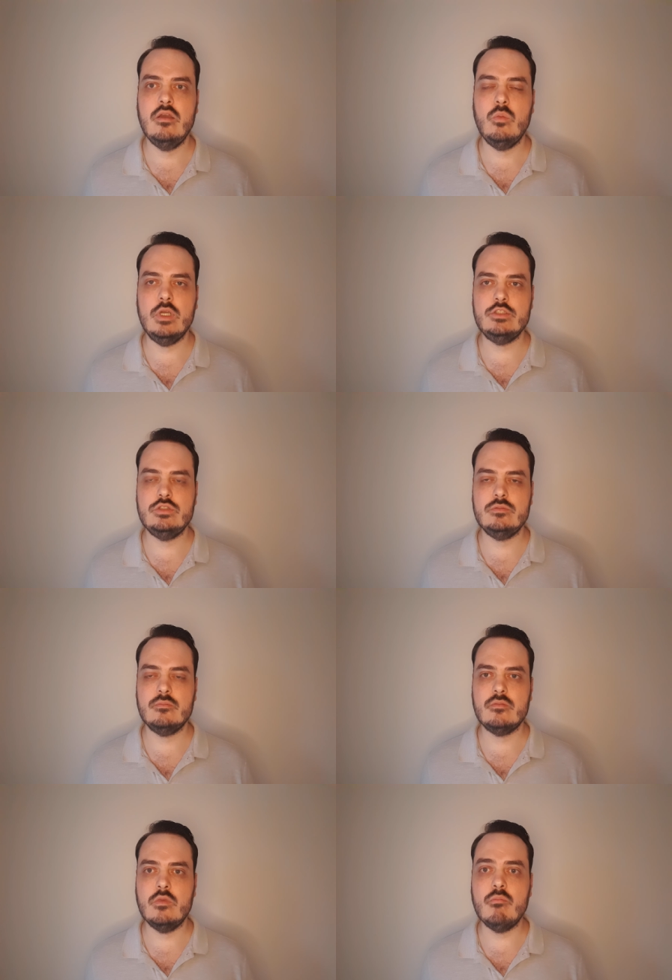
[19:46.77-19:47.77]
which
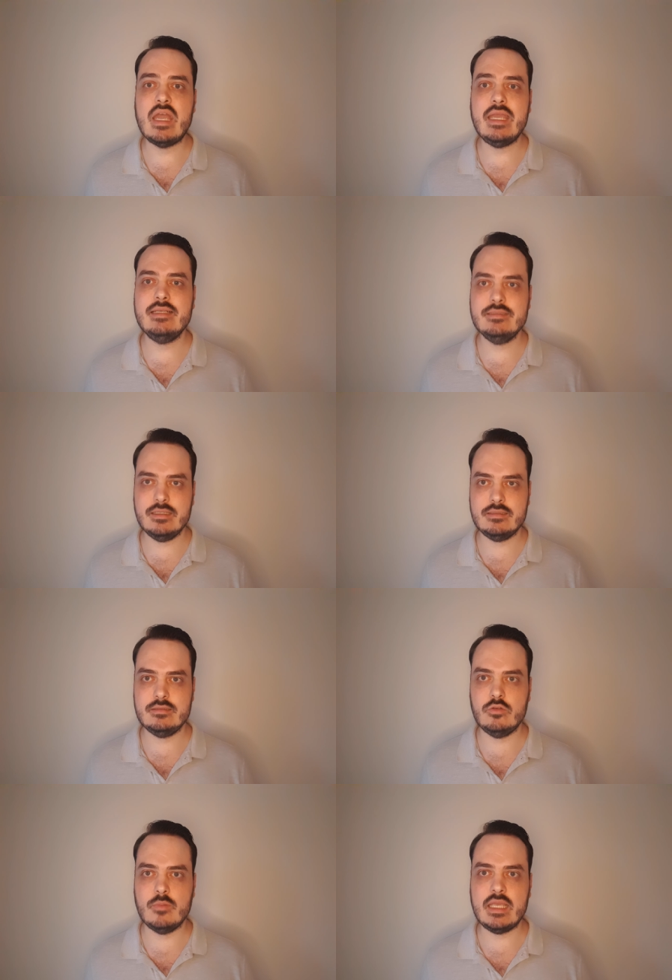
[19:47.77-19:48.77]
may
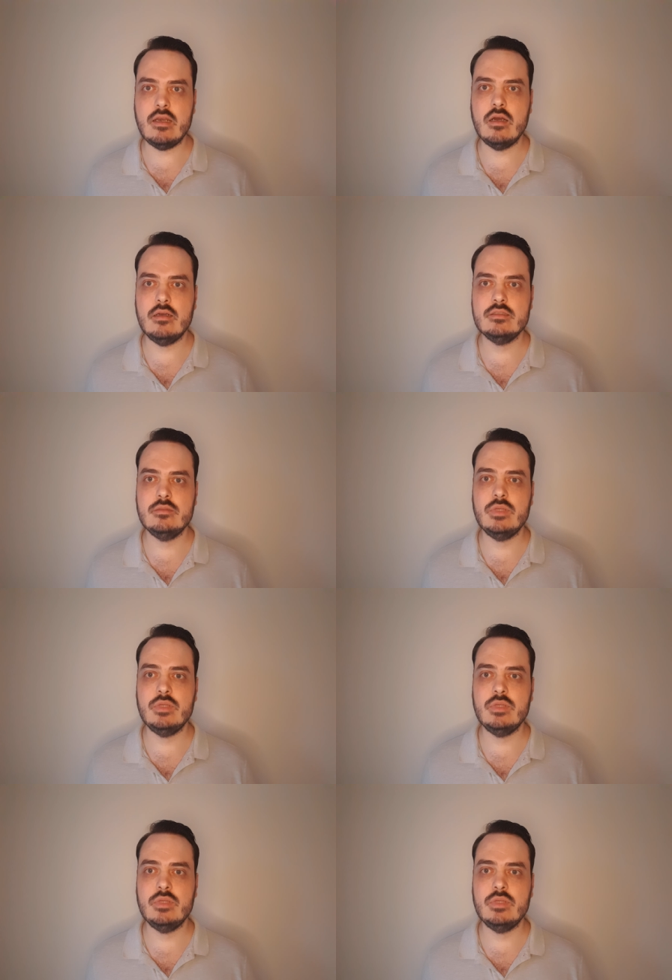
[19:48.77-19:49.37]
exist or may not,